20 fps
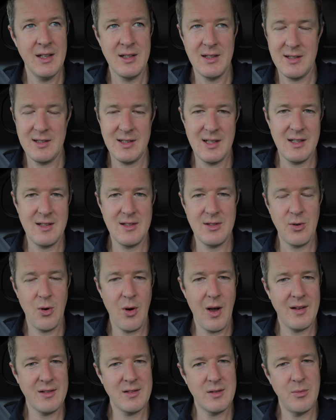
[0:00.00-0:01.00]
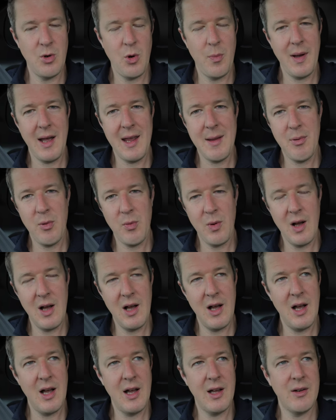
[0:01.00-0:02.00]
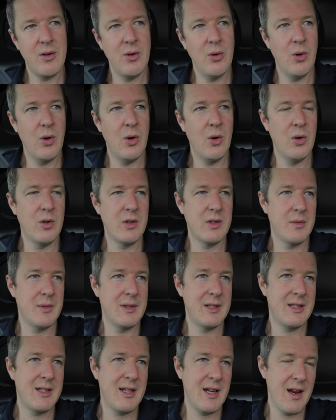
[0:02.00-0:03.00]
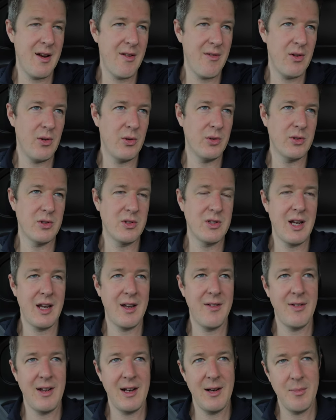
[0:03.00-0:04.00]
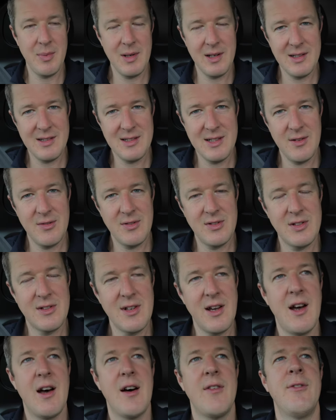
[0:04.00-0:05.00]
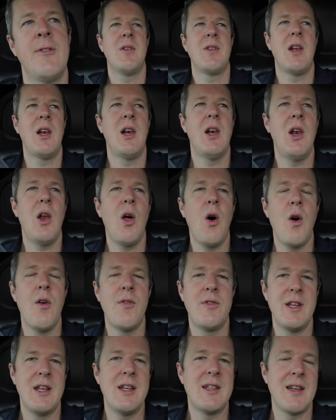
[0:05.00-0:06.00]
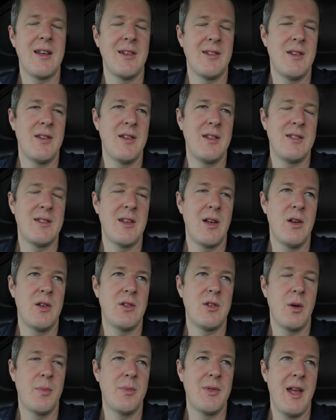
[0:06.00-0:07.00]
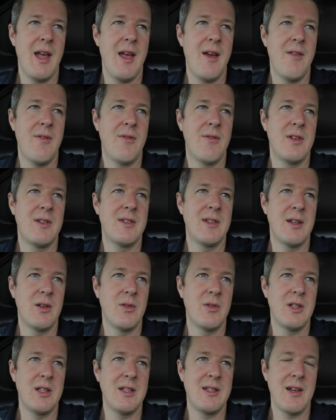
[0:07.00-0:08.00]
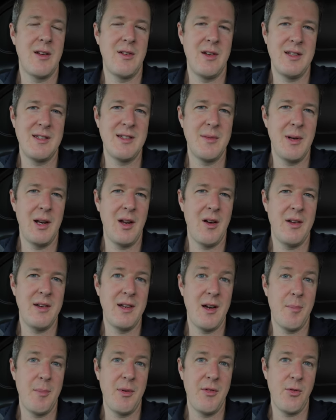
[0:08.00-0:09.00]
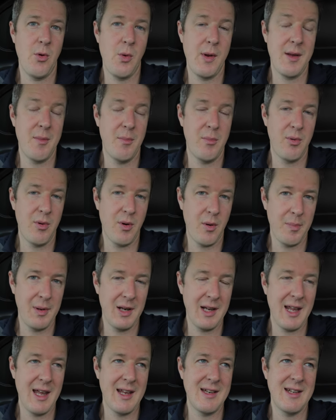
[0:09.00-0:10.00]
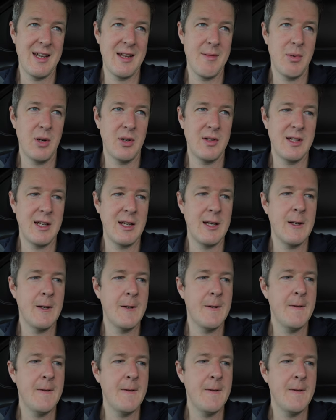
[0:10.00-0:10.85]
just need to sort out some more paperwork or order materials or check availability of stuff. There's a lot of details in these solar jobs. Every single detail needs to be lined up before we can properly get a date booked in.